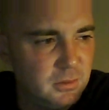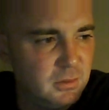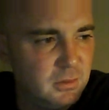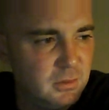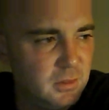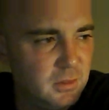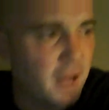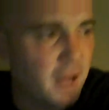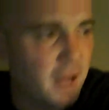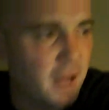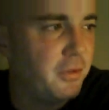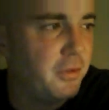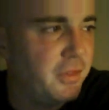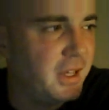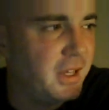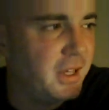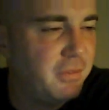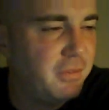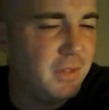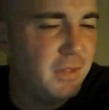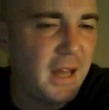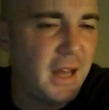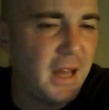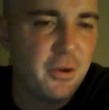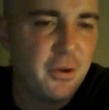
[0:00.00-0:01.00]
I don't think
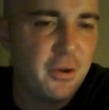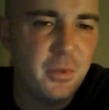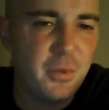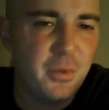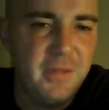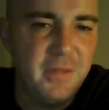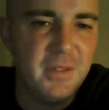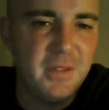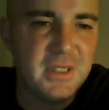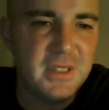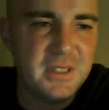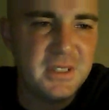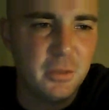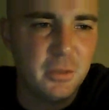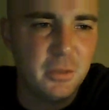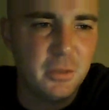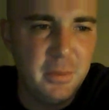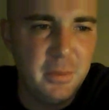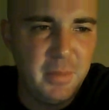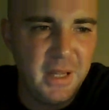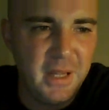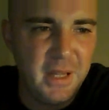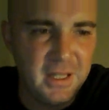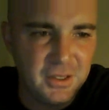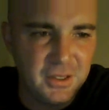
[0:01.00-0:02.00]
Flat Earth would even still be
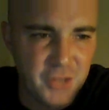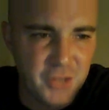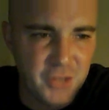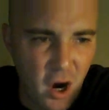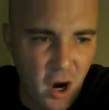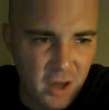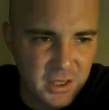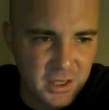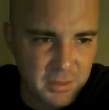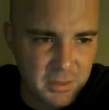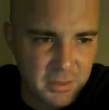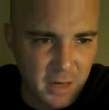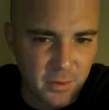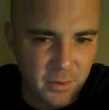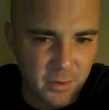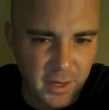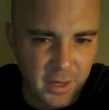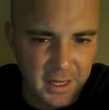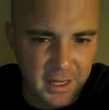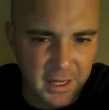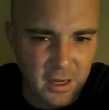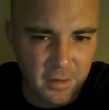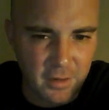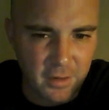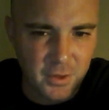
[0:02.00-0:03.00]
being talked about
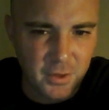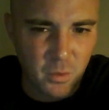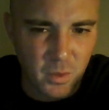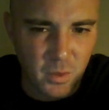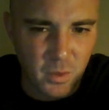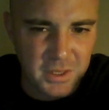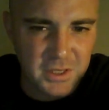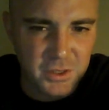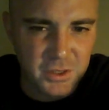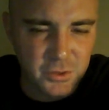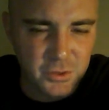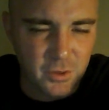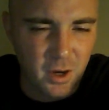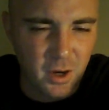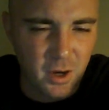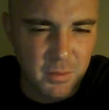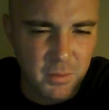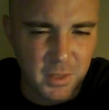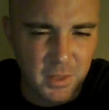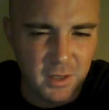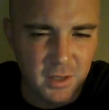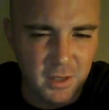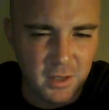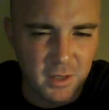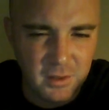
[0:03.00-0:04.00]
right now if there wasn't
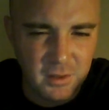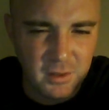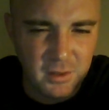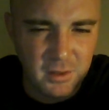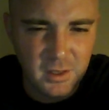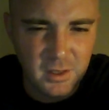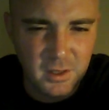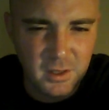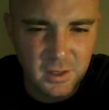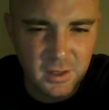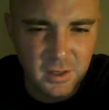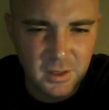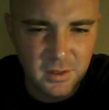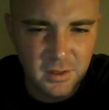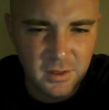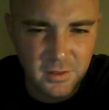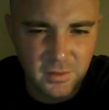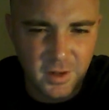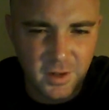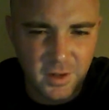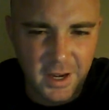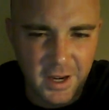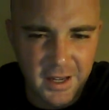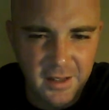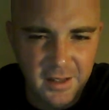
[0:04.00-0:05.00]
drama,
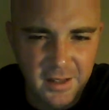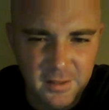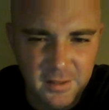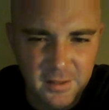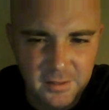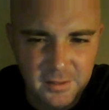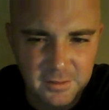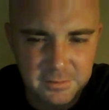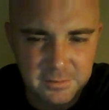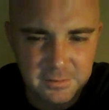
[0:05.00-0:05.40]
right?